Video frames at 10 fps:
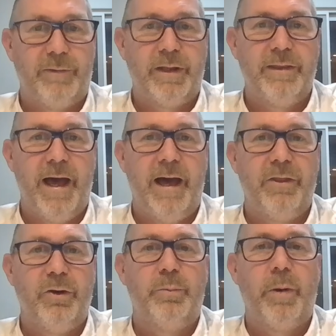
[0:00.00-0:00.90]

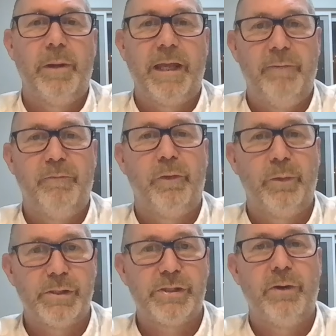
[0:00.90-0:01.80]
traveling there that will probably
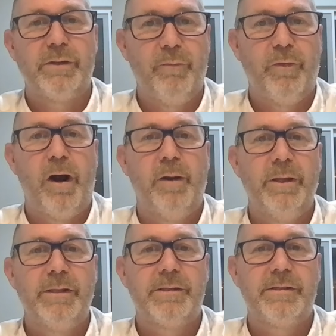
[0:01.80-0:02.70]
influence those
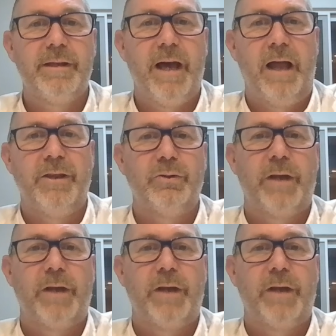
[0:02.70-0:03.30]
environments,